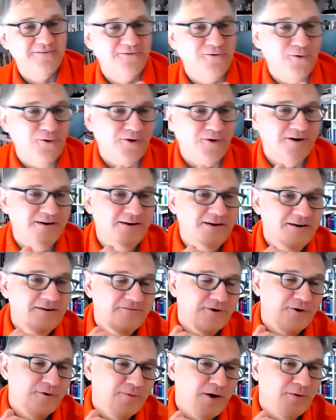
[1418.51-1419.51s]
for
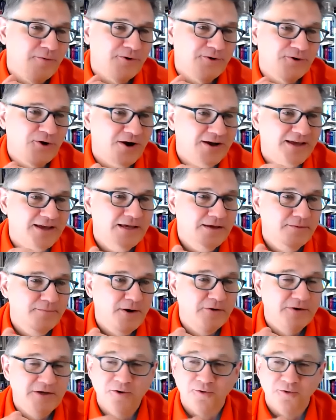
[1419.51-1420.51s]
what we're talking
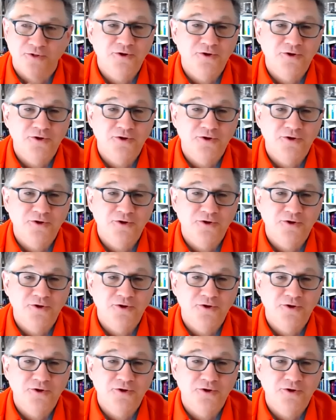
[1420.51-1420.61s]
about.